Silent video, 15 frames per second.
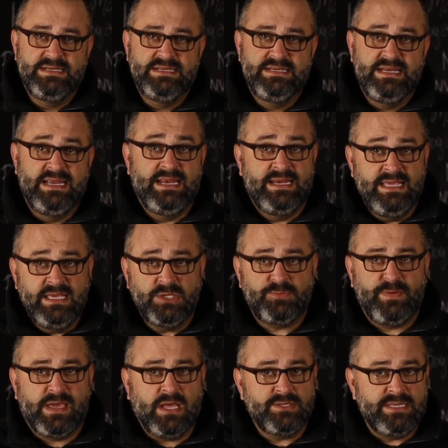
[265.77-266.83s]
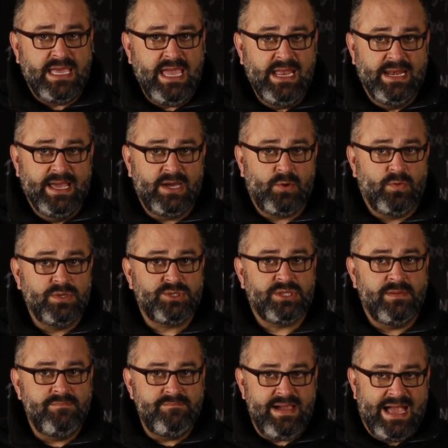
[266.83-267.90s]
And it is because Enoch was the
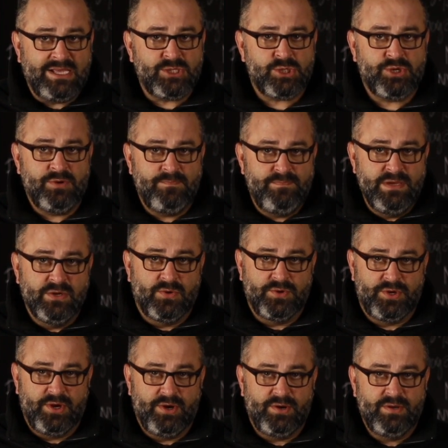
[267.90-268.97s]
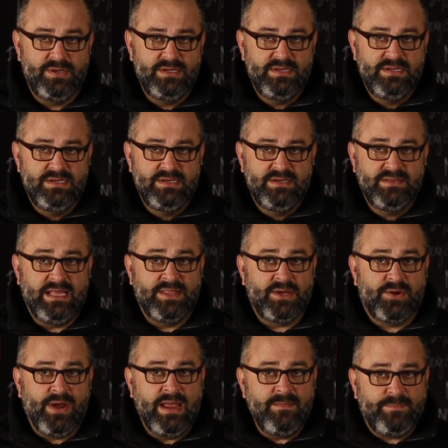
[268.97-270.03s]
master builder that the
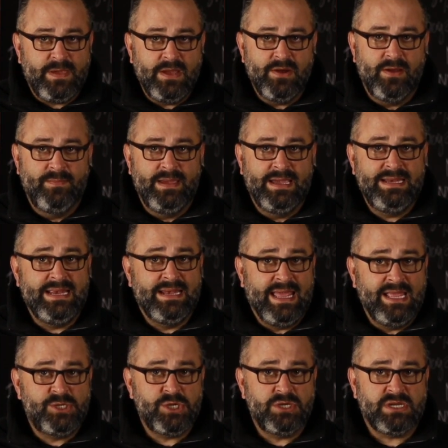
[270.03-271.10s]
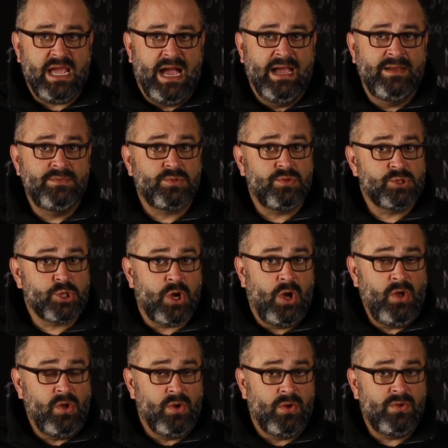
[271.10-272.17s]
Great Pyramid in ancient times was
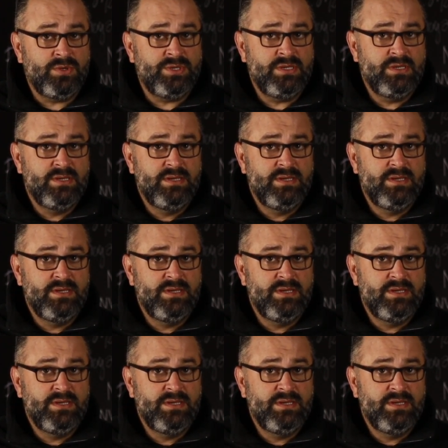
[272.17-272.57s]
called